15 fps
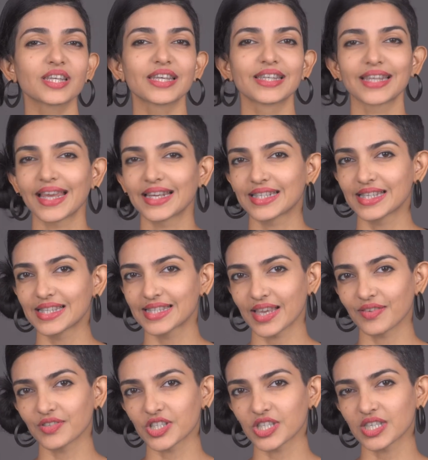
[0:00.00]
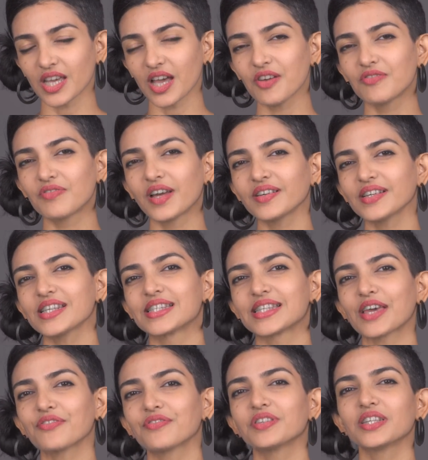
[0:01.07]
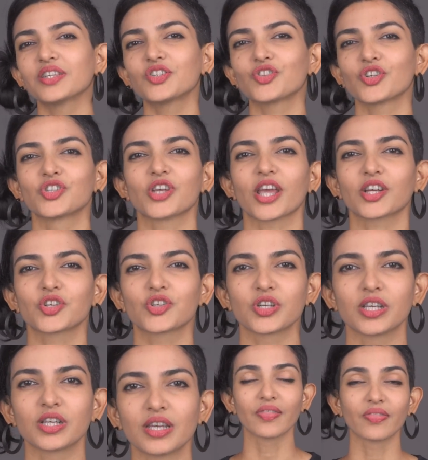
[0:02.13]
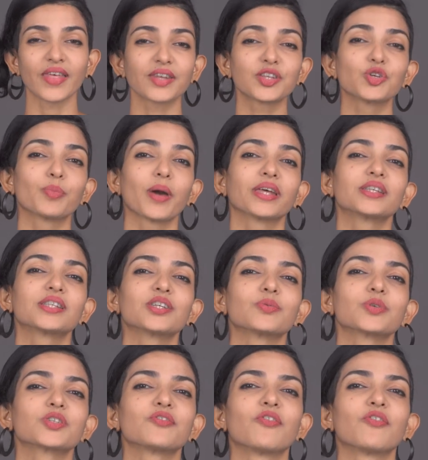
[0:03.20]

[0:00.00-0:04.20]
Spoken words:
in 1970 a very definite trajectory that humanity was